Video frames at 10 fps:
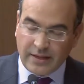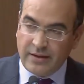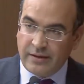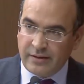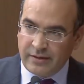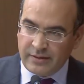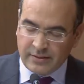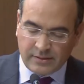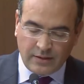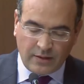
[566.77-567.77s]

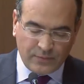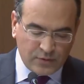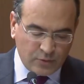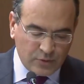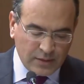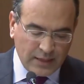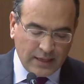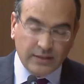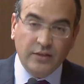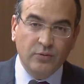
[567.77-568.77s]
areas of social
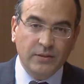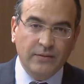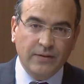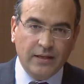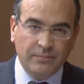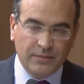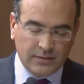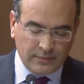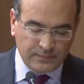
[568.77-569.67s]
and human development.